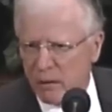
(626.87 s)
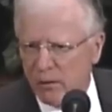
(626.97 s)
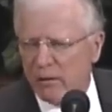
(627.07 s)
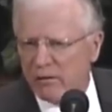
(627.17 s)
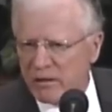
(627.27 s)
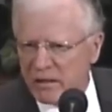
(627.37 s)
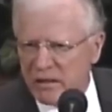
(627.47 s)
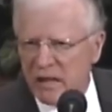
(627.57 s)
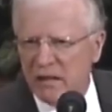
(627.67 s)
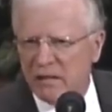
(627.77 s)
We don't
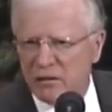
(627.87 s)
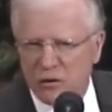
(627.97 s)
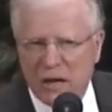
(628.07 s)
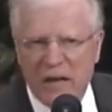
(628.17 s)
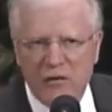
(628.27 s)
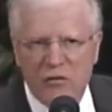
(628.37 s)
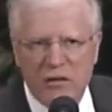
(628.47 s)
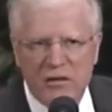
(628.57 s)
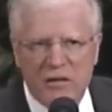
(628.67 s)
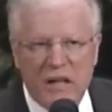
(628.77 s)
see the
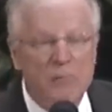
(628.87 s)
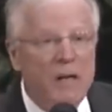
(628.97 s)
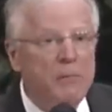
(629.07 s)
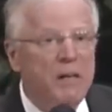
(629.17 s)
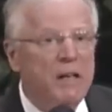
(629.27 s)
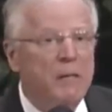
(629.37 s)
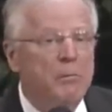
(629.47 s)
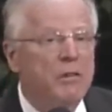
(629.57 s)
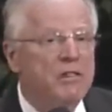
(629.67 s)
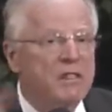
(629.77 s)
changes. They may be
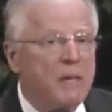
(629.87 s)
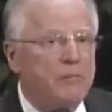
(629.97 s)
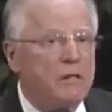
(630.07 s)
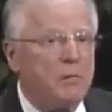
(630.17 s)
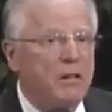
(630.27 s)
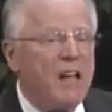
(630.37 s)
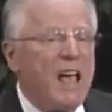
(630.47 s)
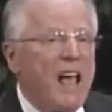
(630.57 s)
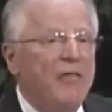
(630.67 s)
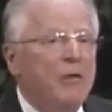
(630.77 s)
imperceptible,
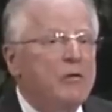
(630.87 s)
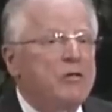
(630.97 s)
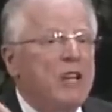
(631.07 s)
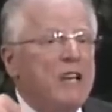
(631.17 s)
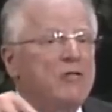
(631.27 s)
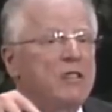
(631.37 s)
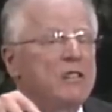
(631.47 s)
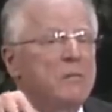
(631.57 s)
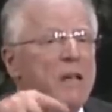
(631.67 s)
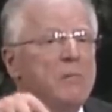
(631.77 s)
and those
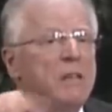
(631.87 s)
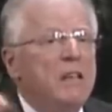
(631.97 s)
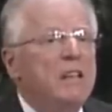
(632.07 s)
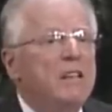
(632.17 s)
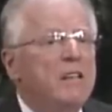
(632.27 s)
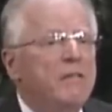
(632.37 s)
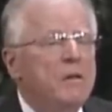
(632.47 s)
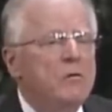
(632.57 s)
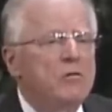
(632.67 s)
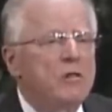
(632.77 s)
changes may be in the
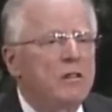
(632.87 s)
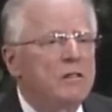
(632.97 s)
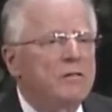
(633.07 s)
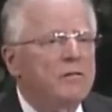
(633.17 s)
future.